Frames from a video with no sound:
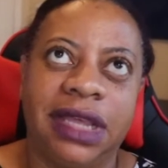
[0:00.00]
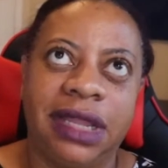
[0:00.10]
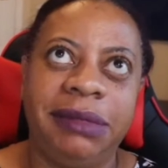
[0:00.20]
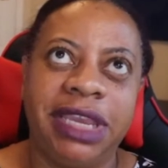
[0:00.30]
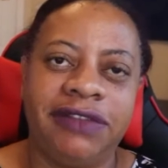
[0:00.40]

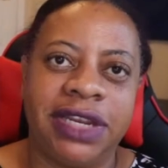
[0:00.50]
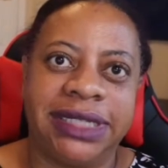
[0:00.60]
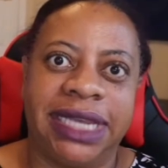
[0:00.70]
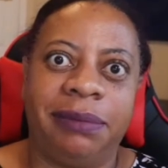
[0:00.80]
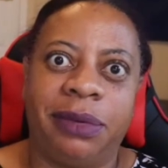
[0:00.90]
Let me give you an
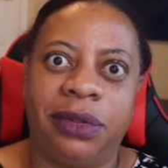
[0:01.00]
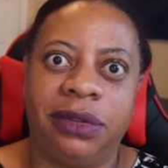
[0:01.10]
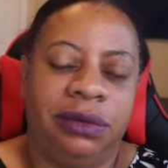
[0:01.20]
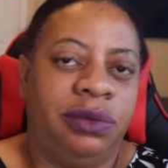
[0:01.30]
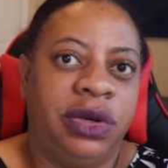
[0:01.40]

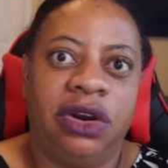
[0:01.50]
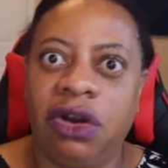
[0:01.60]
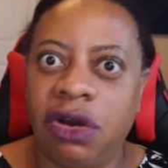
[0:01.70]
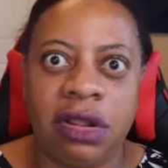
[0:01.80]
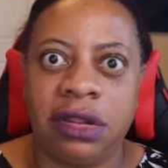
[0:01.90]
example. We
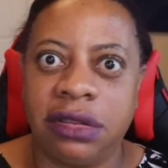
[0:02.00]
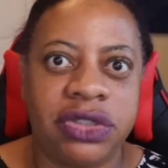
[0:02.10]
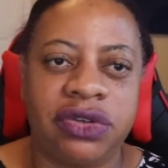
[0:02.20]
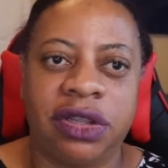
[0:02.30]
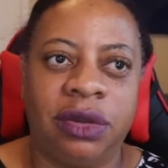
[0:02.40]
all
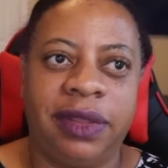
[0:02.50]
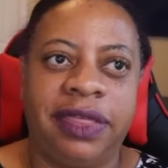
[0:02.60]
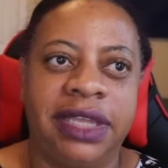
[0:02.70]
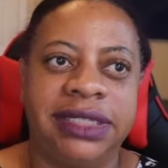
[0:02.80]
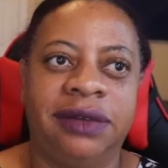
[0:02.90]
struggle with
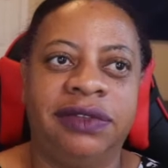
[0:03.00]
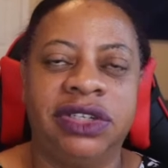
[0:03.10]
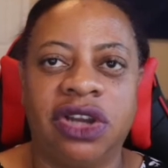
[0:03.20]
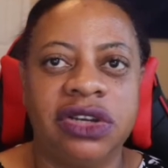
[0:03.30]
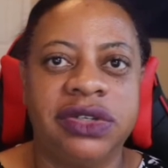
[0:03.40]
it. So if the
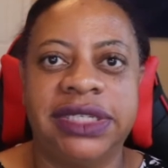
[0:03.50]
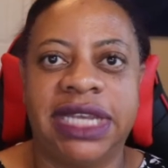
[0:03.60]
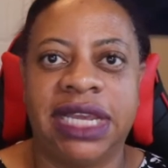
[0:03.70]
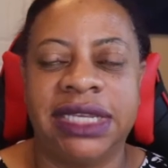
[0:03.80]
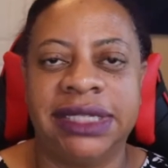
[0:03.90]
doctor
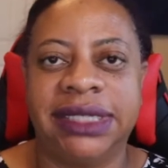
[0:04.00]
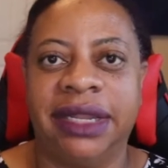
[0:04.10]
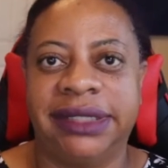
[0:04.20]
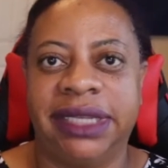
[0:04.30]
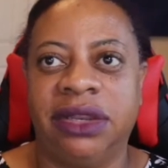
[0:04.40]
says,
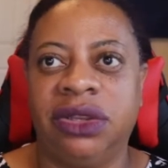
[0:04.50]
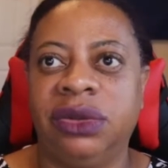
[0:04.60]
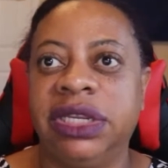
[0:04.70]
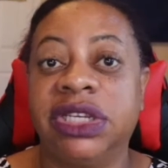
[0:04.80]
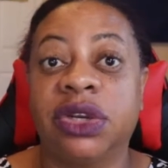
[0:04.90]
listen,
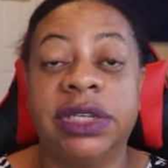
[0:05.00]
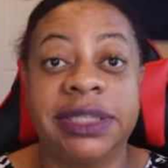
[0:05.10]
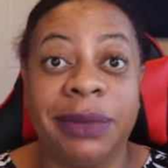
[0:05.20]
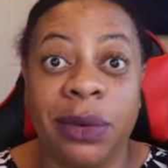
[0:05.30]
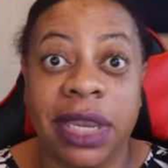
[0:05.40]
you need to quit
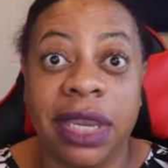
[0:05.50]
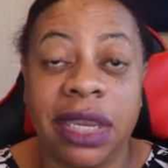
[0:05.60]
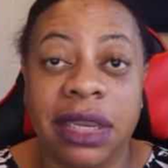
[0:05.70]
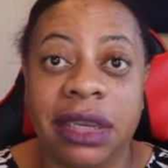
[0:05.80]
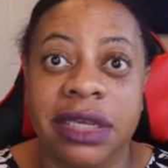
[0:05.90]
smoking
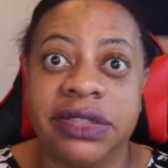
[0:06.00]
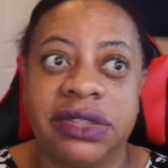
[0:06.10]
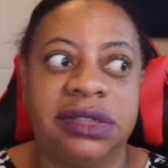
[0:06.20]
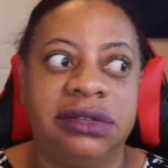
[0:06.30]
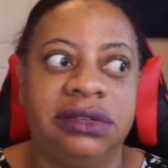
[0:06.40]

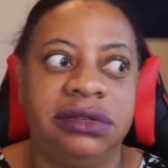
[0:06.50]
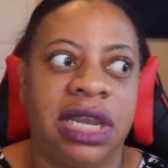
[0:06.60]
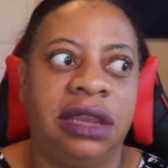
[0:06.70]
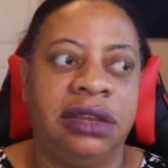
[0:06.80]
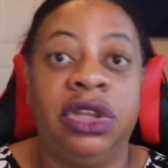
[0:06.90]
because
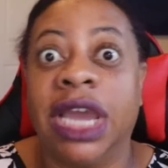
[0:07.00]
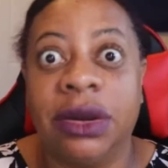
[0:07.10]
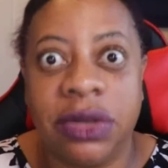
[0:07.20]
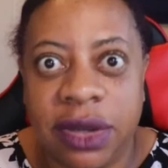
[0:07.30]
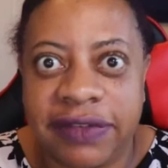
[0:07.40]
now
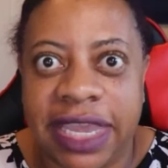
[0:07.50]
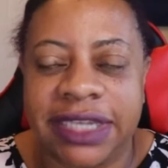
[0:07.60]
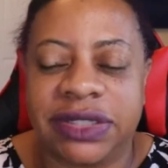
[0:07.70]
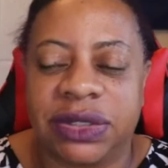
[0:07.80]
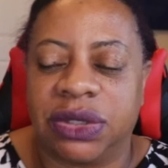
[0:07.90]
you have
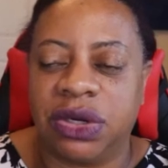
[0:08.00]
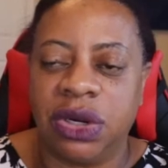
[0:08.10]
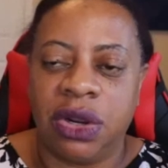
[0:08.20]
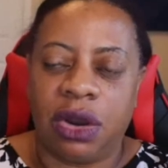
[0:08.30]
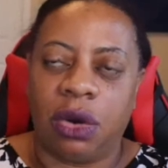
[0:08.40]
cancer,
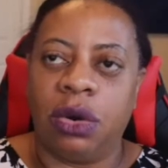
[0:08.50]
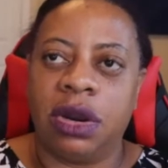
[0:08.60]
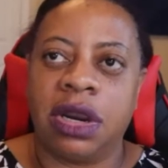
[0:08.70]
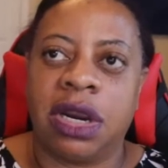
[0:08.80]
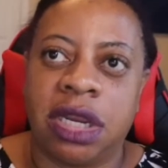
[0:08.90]

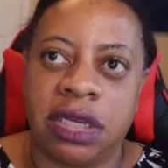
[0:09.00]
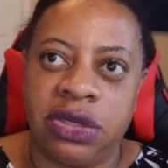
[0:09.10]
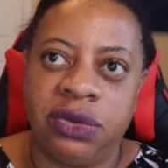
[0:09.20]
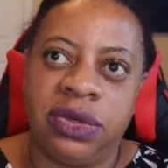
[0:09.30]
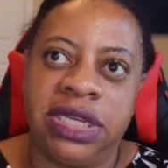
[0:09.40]
or
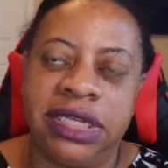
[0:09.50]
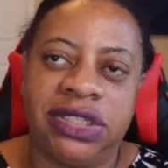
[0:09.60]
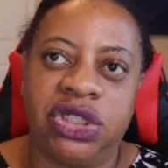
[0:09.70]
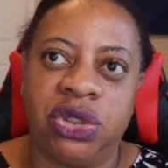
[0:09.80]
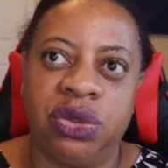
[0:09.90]
you
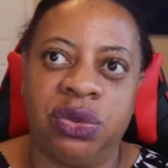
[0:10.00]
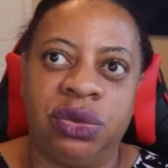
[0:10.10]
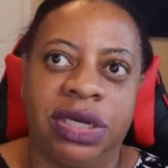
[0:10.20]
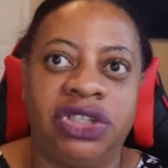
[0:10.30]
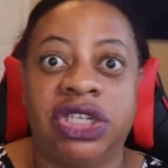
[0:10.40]
need
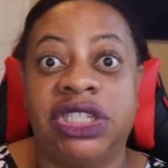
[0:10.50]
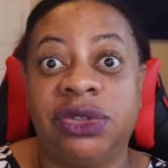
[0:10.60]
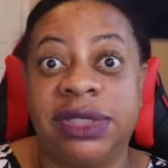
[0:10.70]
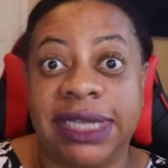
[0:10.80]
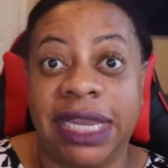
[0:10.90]
to adjust
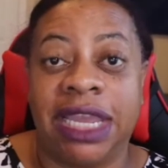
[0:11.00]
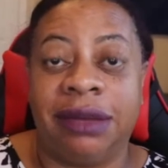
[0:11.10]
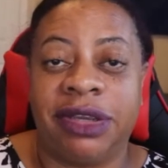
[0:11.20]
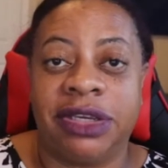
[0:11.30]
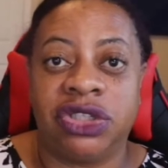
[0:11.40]
your
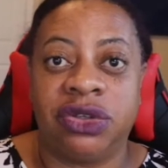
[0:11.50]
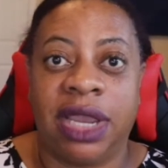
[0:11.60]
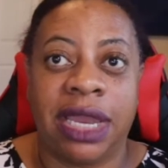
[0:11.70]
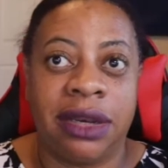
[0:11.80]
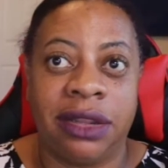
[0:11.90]
diet because you're
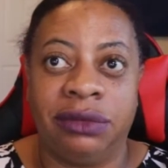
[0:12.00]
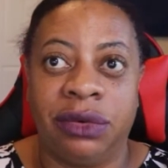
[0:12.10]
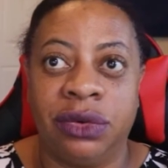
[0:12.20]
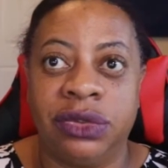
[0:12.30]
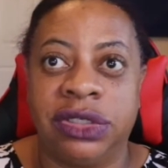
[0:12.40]
headed on the
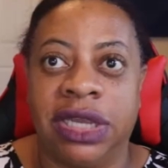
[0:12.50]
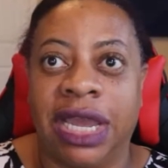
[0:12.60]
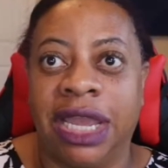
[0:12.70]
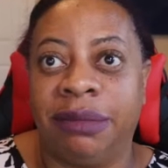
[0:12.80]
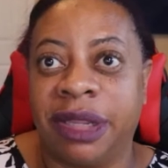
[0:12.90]
road to
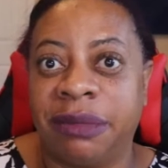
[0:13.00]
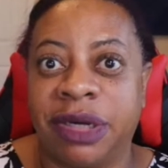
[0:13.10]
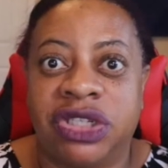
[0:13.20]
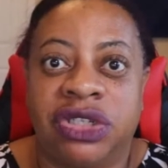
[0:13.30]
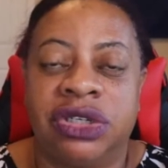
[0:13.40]
high blood
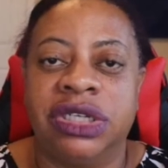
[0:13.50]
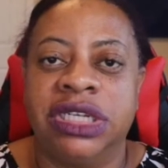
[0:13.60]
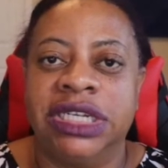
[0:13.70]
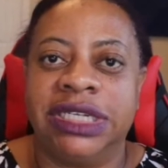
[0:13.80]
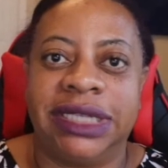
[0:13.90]
pressure,
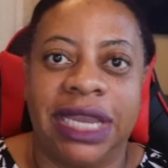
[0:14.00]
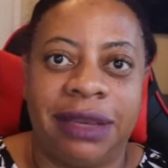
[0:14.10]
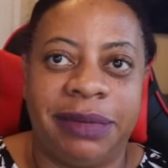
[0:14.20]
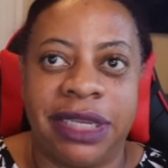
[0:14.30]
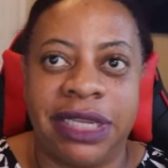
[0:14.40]

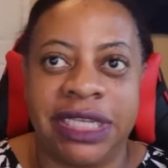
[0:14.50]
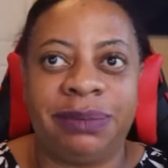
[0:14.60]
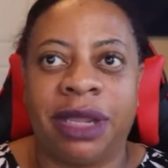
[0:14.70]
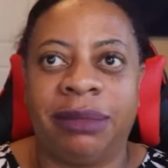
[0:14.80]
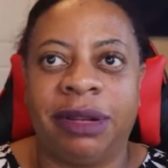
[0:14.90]
diabetes,
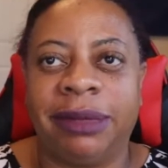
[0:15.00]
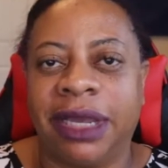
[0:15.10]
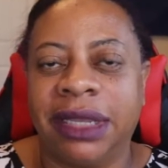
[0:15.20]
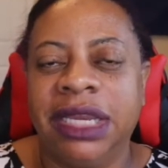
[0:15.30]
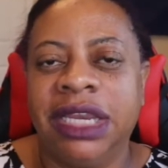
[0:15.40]
blah, blah,
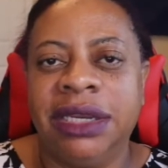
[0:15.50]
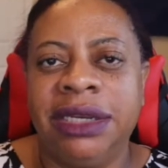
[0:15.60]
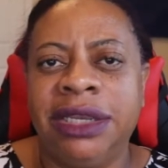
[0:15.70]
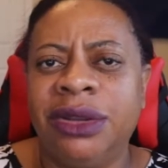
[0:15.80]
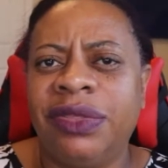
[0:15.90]
blah.
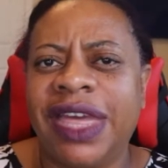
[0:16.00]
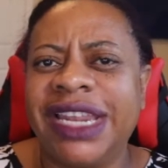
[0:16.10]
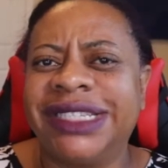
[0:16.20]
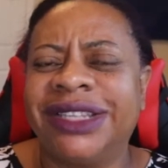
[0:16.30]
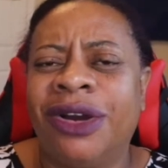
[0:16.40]
That
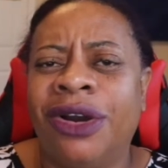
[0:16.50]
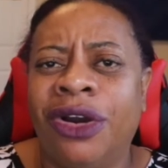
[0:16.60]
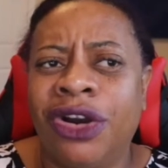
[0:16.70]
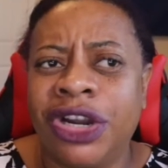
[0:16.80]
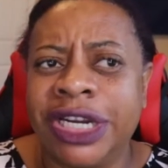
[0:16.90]
is the
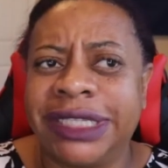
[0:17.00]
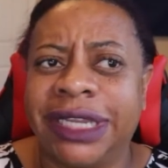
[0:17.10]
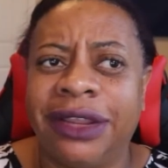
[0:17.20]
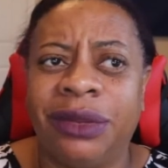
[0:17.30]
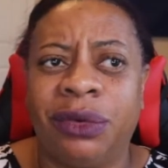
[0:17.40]
hardest
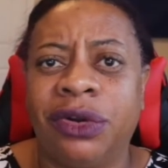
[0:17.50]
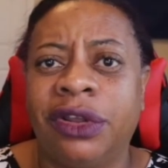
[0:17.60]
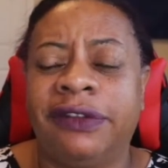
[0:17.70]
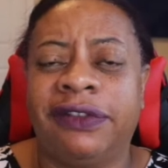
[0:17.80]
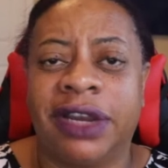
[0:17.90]
thing in the
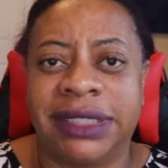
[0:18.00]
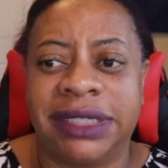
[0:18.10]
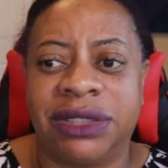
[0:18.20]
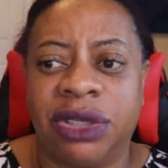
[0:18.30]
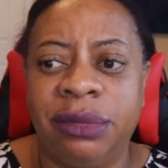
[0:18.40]
world for us
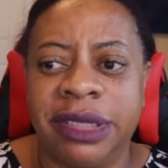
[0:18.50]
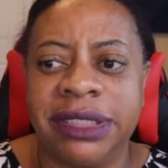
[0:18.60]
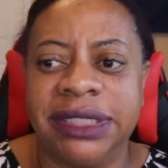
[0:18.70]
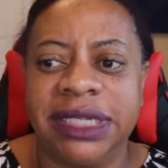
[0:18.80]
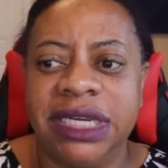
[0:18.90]
as
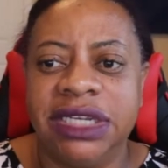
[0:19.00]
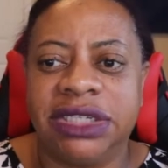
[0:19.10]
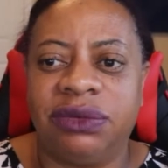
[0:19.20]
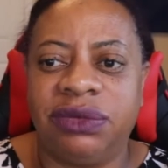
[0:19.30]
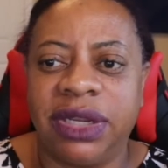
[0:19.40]
humans,
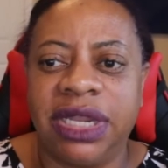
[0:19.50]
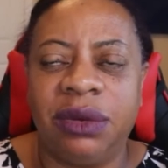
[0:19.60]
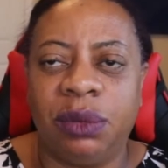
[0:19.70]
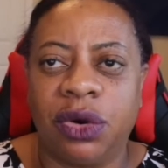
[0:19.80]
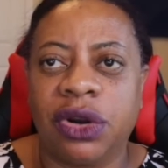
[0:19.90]
to really
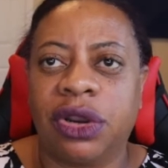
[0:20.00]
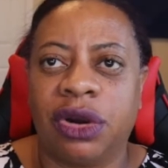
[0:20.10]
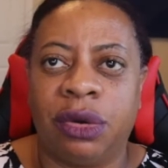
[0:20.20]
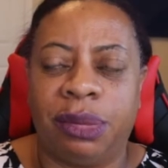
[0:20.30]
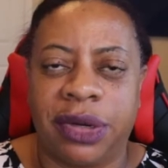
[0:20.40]
work
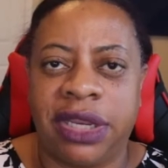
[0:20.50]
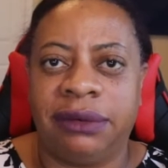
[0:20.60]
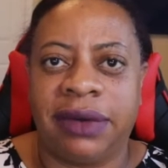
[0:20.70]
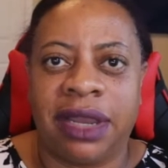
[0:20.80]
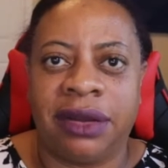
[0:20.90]
our brain
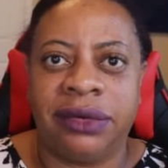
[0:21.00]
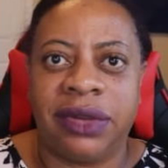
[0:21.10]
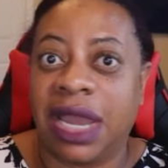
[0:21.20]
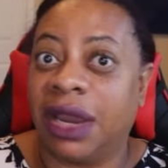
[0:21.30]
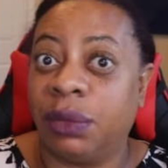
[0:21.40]
around
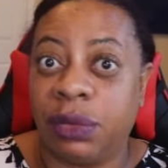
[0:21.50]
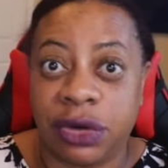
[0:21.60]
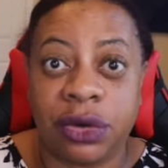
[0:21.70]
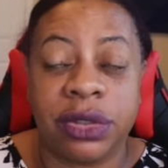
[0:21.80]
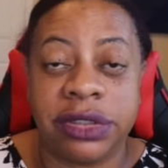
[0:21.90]
how
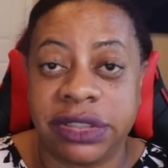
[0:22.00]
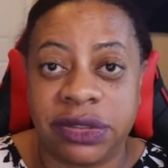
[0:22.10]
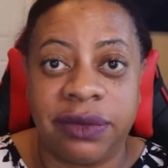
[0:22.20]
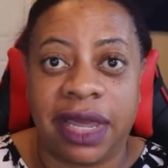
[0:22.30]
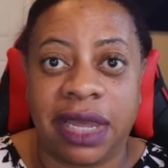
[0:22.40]
we're going to
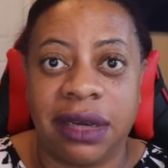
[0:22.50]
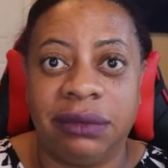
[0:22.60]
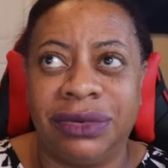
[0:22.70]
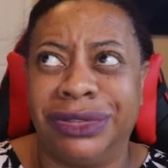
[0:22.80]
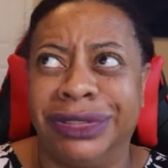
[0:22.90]
do that.
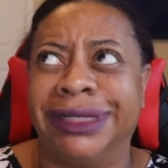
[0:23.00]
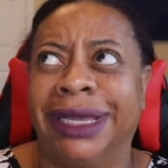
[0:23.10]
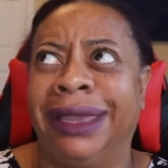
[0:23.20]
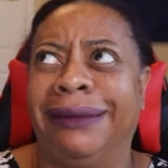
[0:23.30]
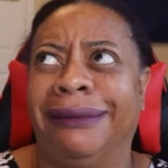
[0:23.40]
We're just
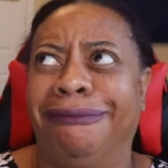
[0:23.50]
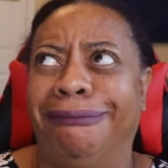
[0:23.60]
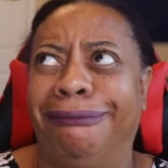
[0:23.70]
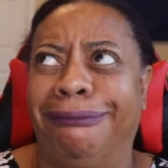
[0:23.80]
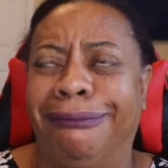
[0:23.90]
like,
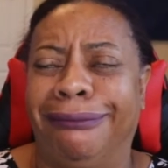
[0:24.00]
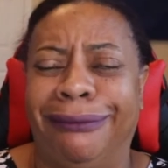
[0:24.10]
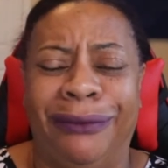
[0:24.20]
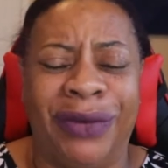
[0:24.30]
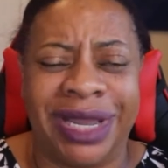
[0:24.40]

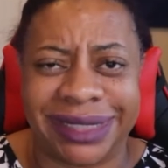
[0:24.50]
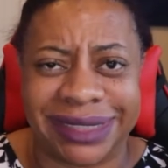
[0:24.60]
what?